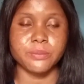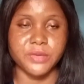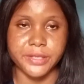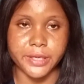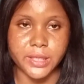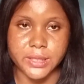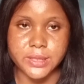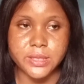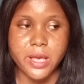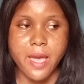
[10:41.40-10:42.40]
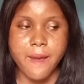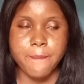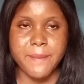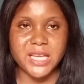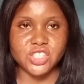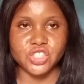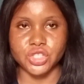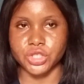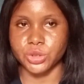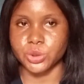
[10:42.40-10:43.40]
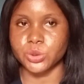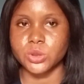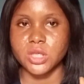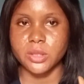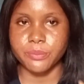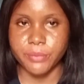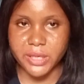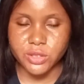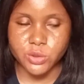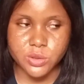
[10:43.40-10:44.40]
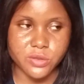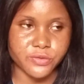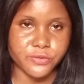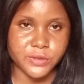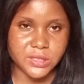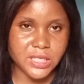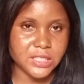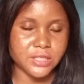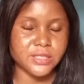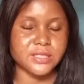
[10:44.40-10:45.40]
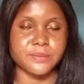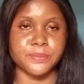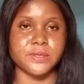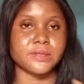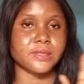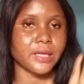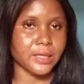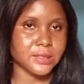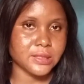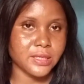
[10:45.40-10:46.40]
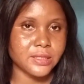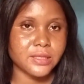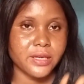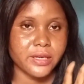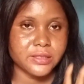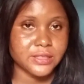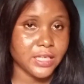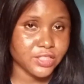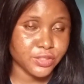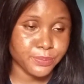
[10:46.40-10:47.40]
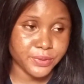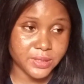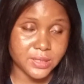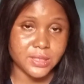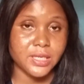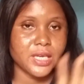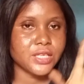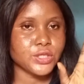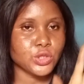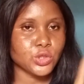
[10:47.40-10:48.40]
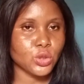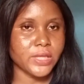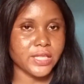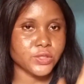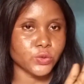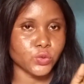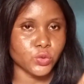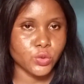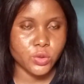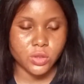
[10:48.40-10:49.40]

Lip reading: media kit, make sure you make use of ChatGPT, like I said, ChatGPT, so that you